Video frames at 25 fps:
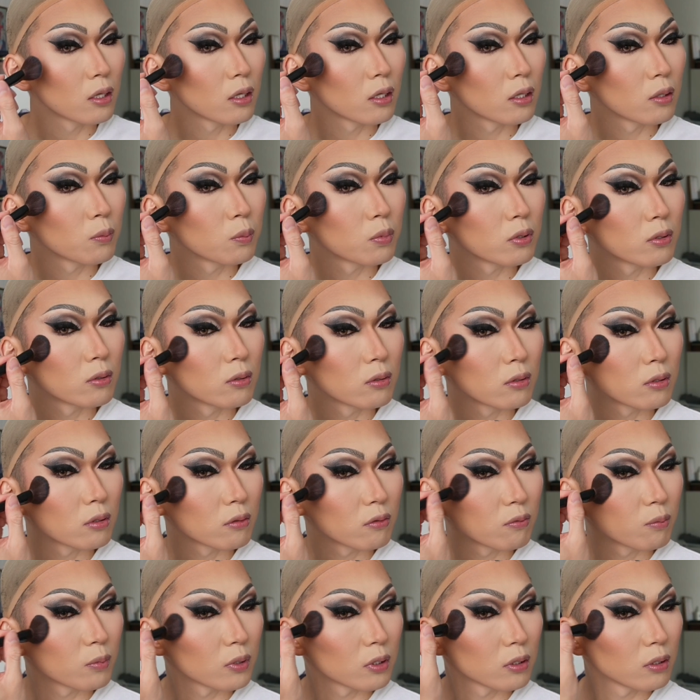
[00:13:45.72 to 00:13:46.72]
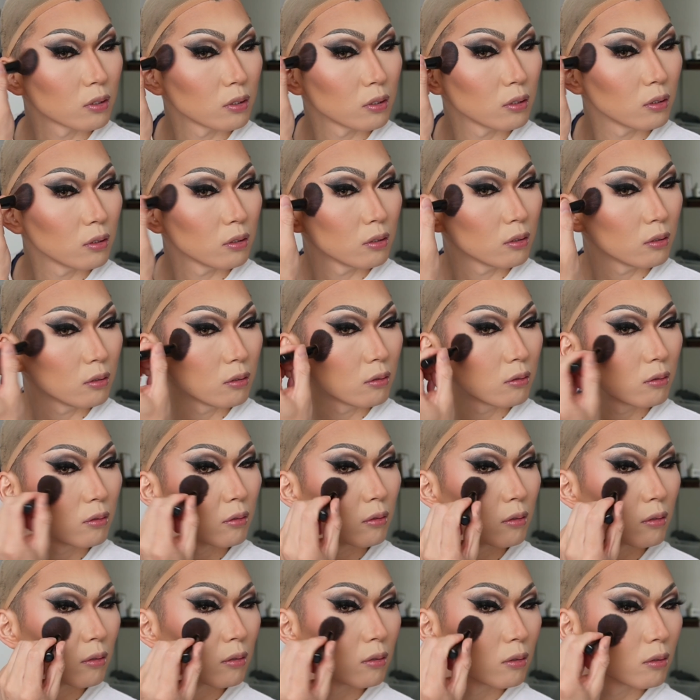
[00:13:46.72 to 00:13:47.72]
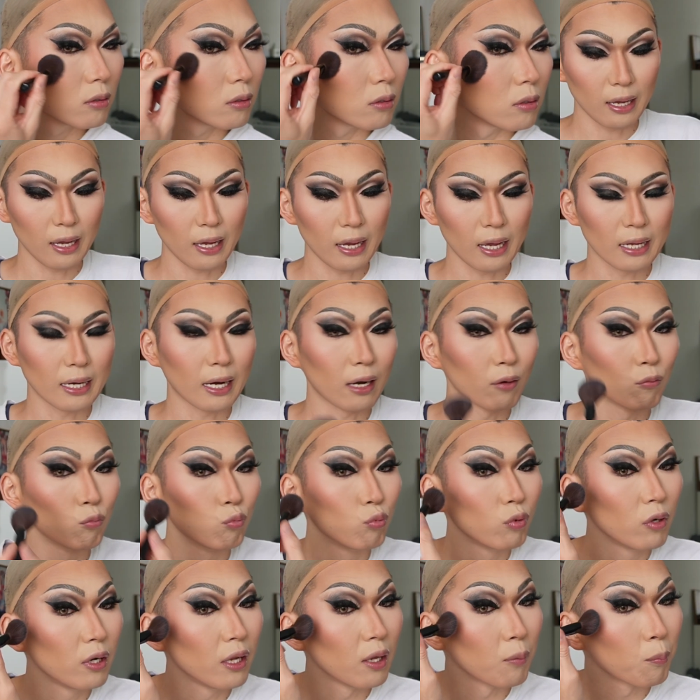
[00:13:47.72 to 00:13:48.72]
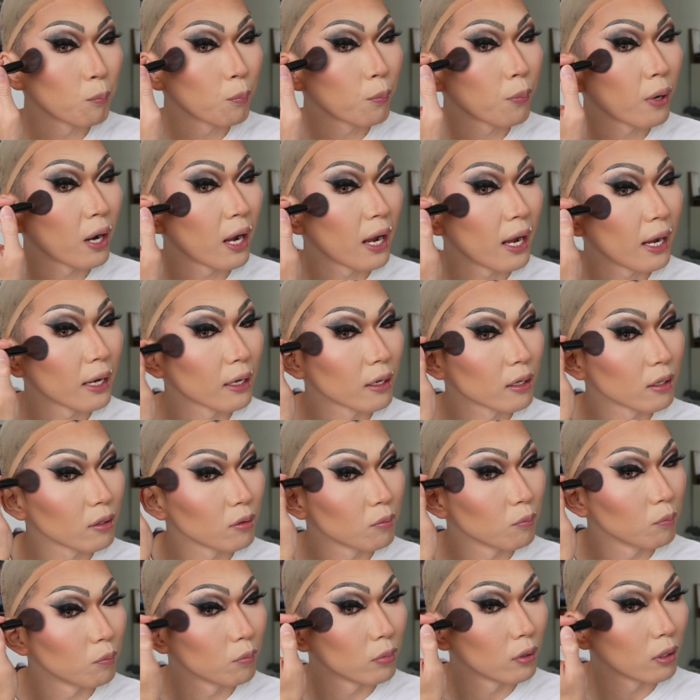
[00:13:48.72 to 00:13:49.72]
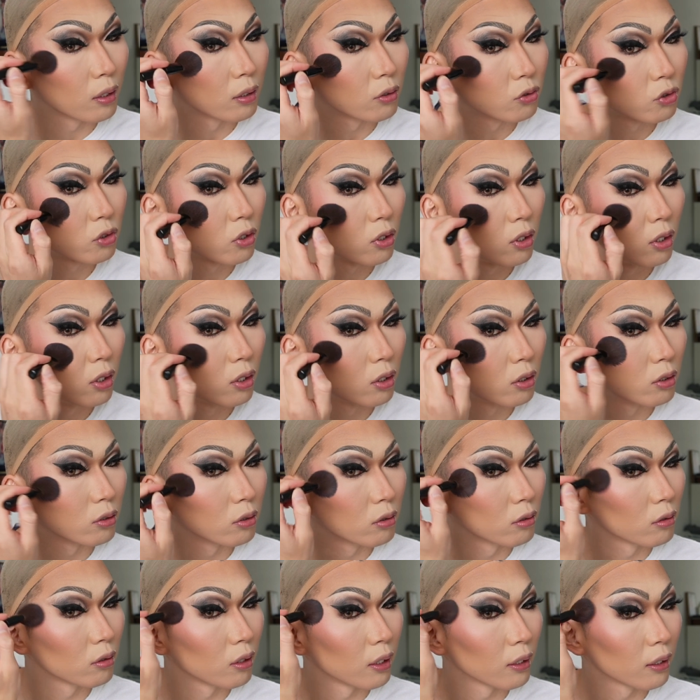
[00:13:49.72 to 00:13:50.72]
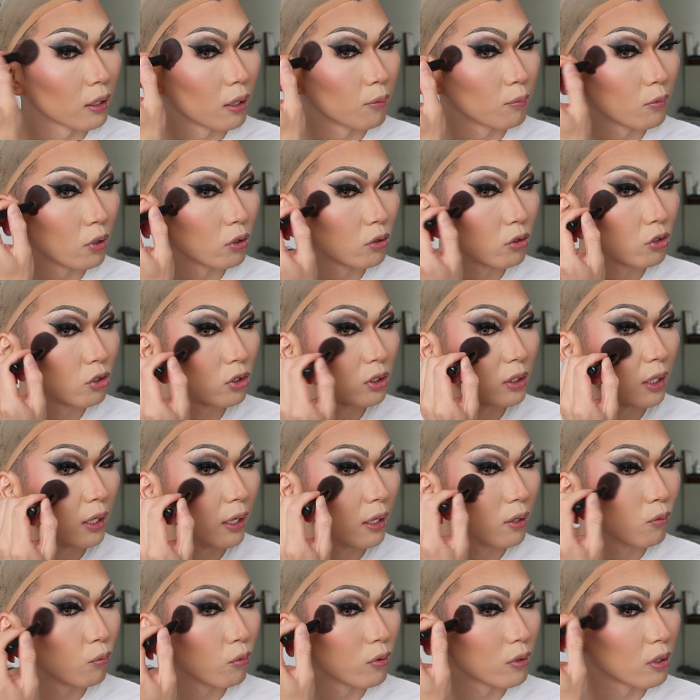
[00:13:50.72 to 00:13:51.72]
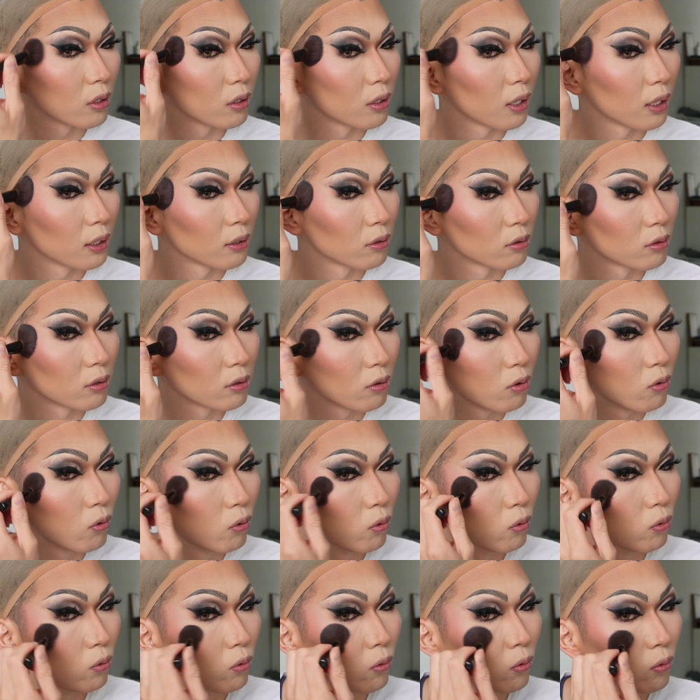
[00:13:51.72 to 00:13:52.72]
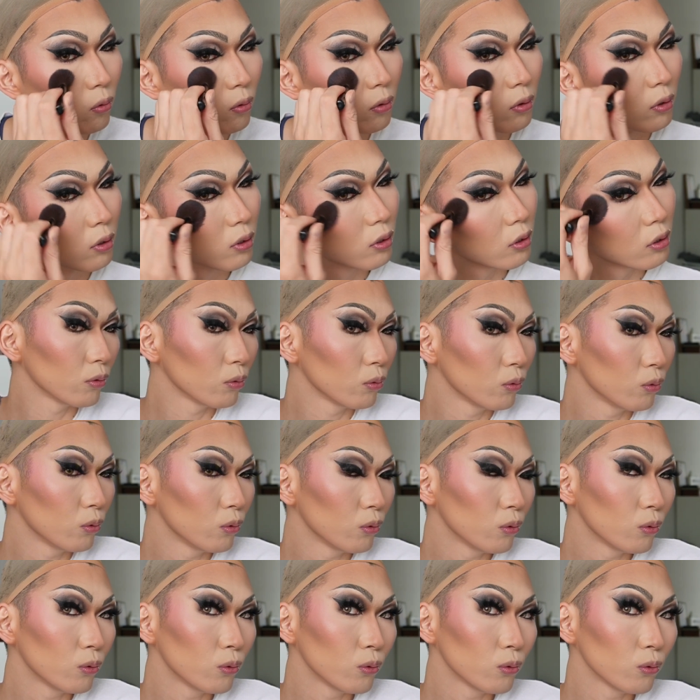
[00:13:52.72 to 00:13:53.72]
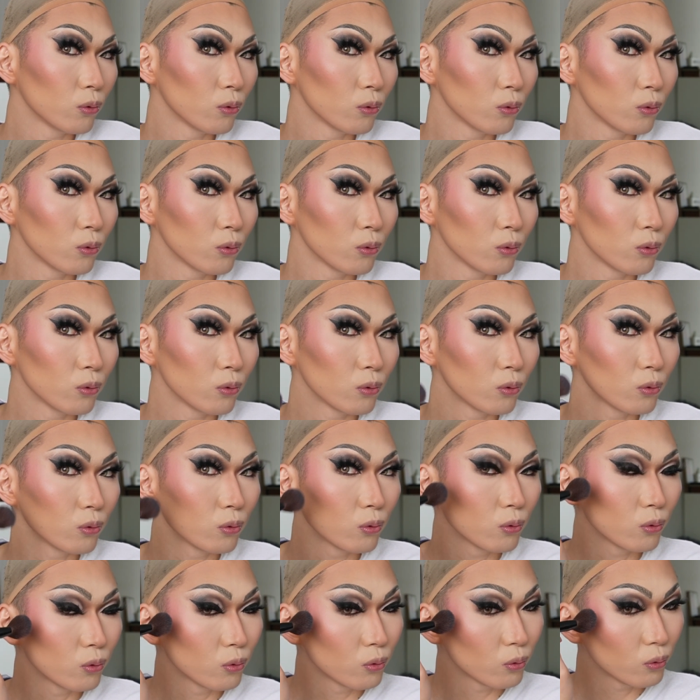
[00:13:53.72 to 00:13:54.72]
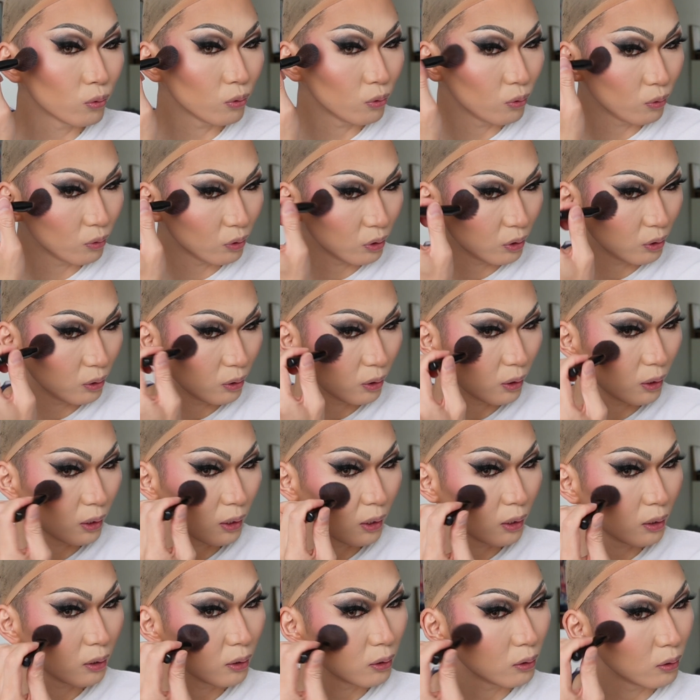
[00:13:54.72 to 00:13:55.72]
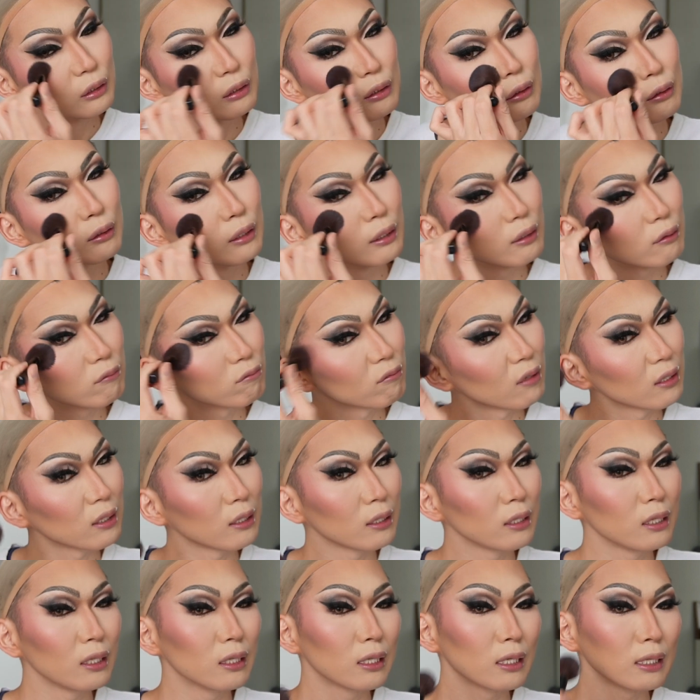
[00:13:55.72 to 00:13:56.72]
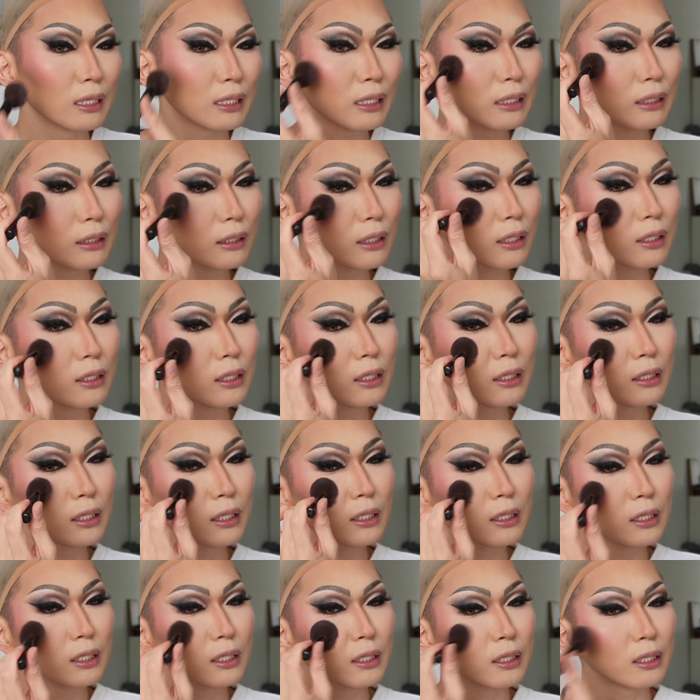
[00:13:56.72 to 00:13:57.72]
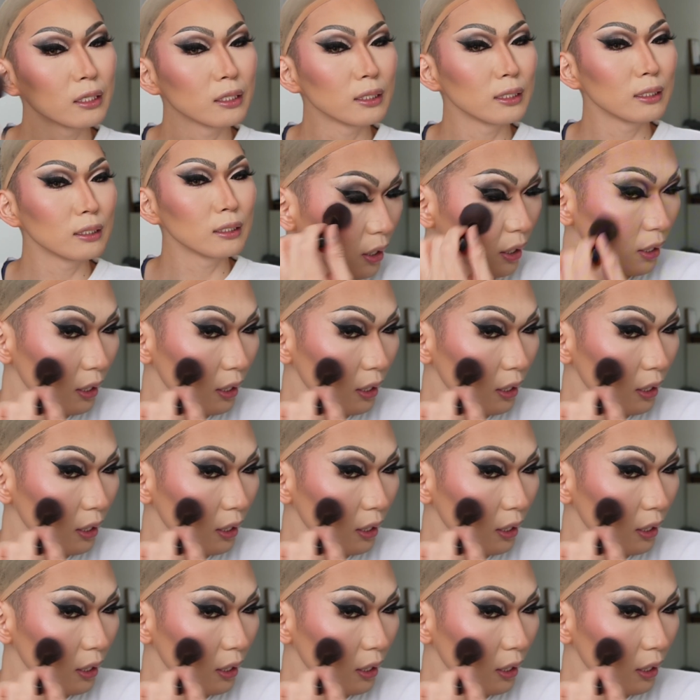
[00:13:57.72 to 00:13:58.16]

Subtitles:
High points of my cheeks. And I really pack blush on. Like, I'm not shy with it at all. Ooh, you see that? You know, like Valentina, like ding ding ding ding ding.